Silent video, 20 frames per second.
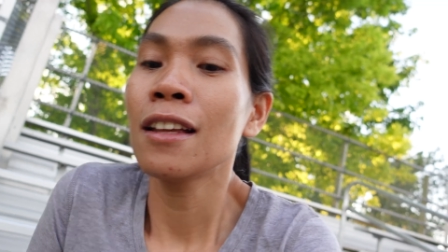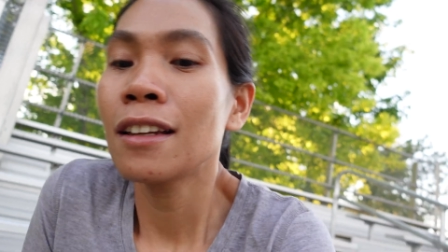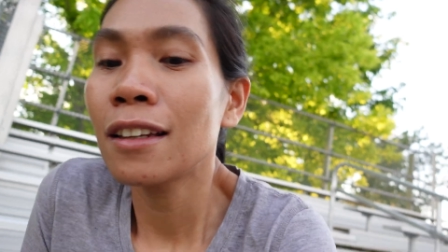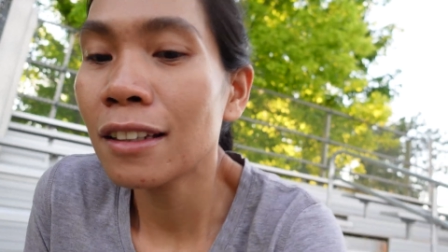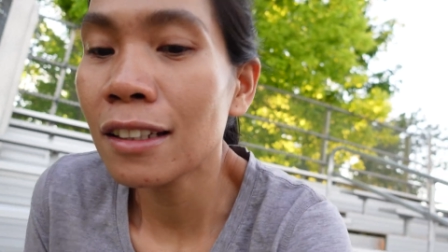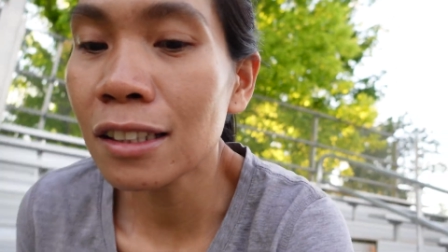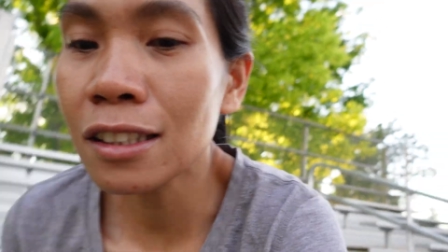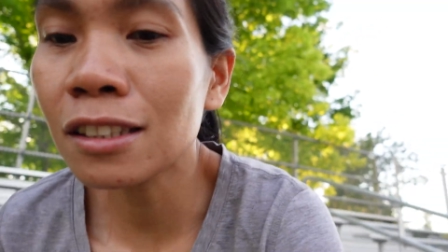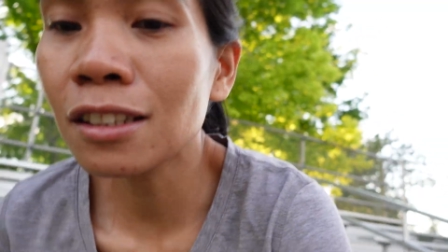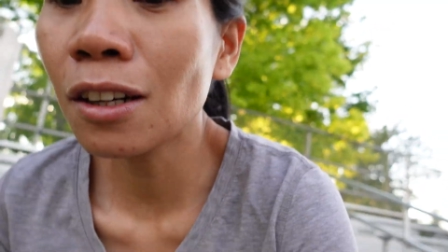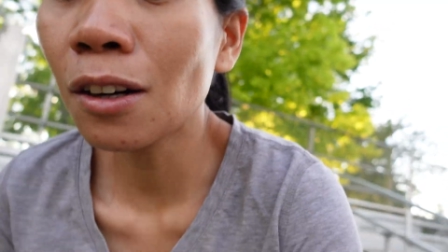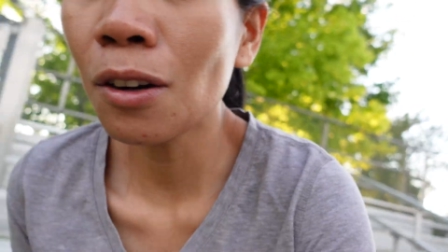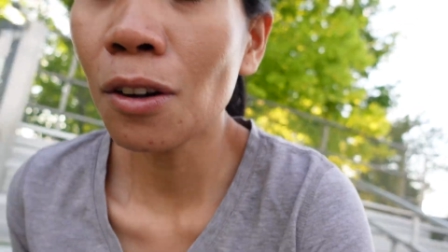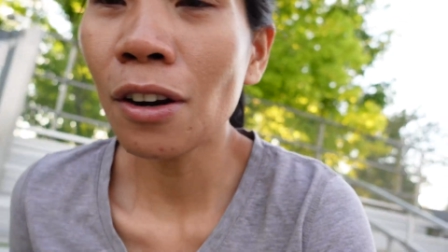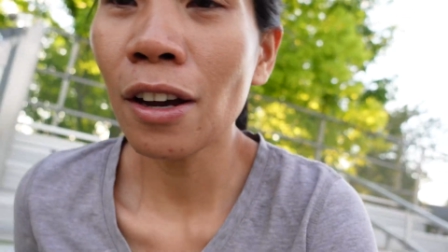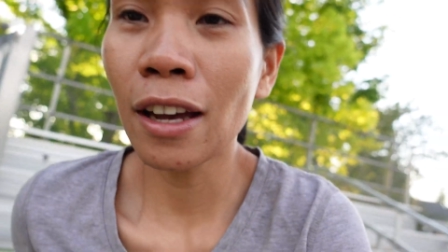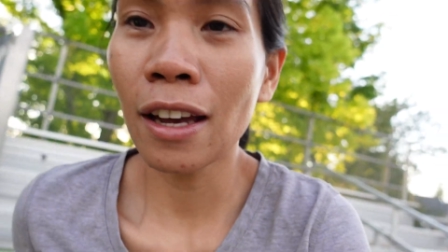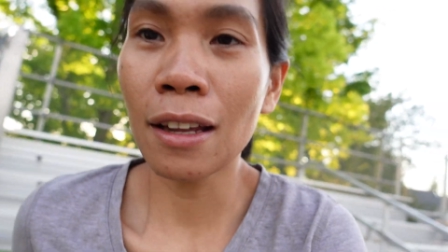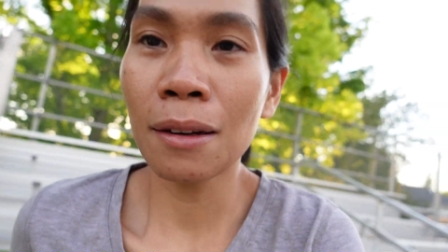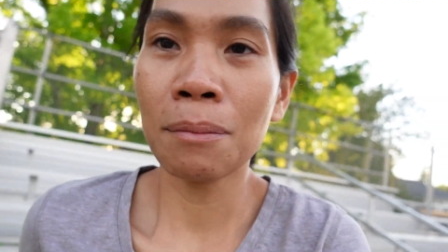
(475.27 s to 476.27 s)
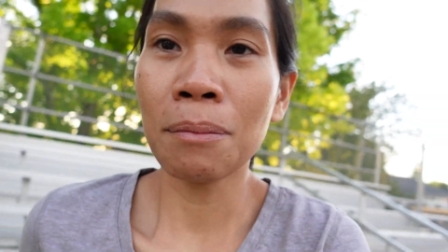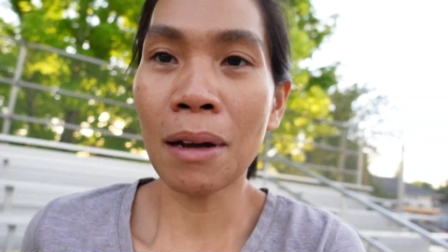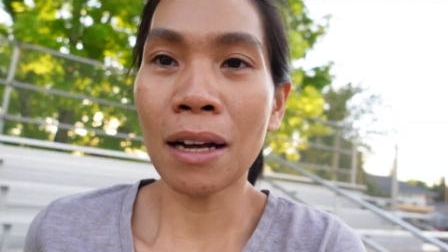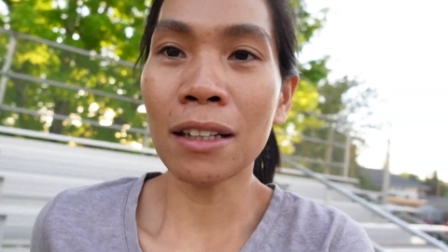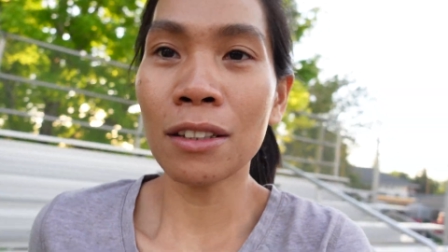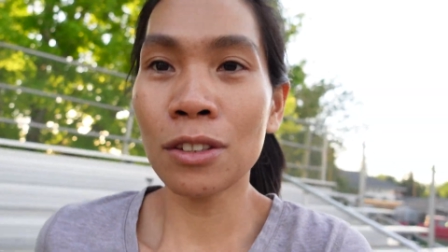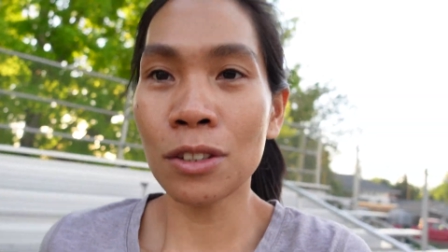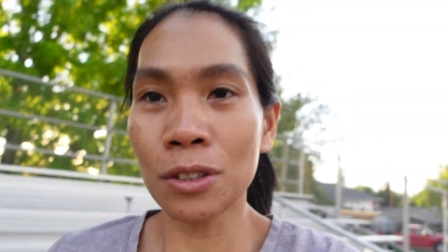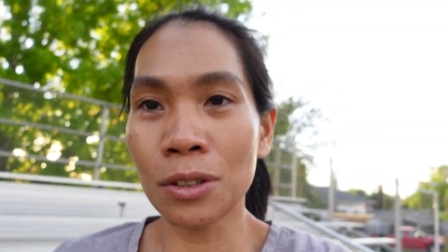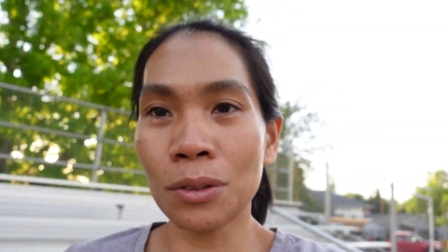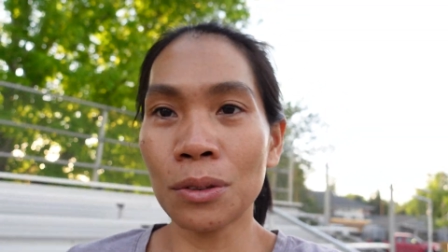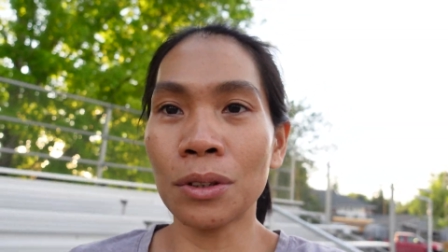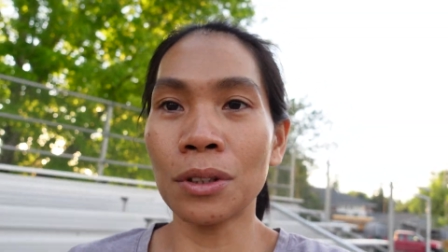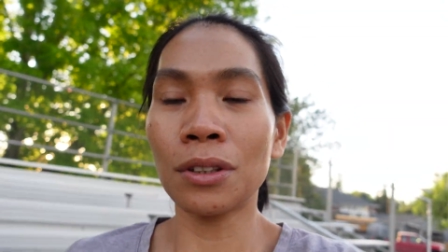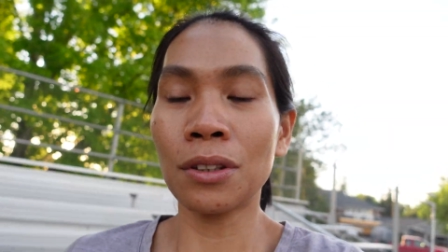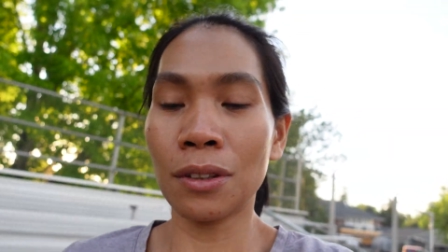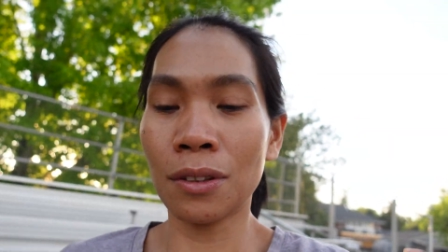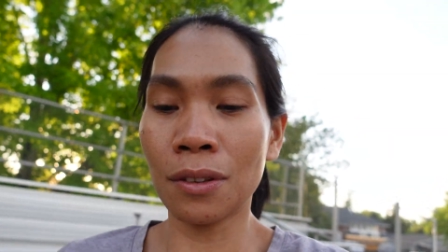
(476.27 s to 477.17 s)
let's go head back to